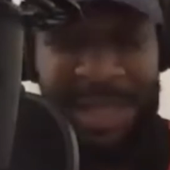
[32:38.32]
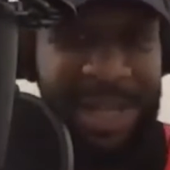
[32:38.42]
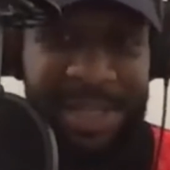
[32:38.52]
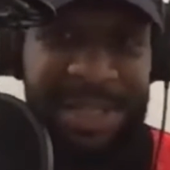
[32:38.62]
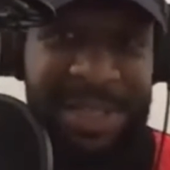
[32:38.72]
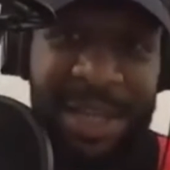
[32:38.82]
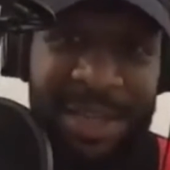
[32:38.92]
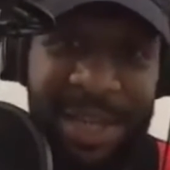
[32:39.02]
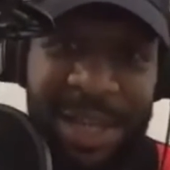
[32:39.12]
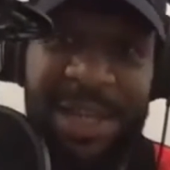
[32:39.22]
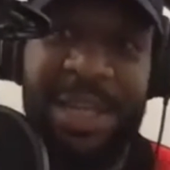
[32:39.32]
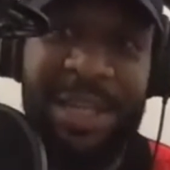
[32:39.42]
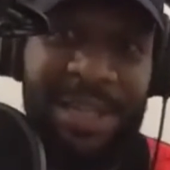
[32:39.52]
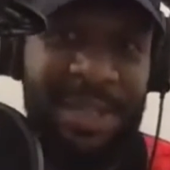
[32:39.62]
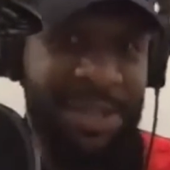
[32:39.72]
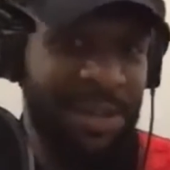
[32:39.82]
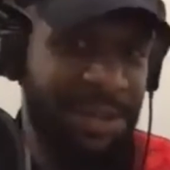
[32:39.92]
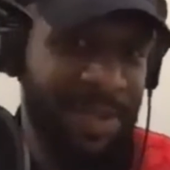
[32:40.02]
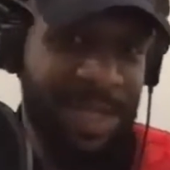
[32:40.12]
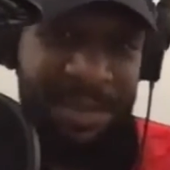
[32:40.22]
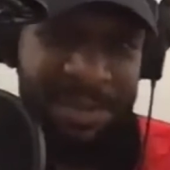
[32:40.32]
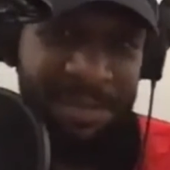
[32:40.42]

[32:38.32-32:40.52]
I just think that he deserves it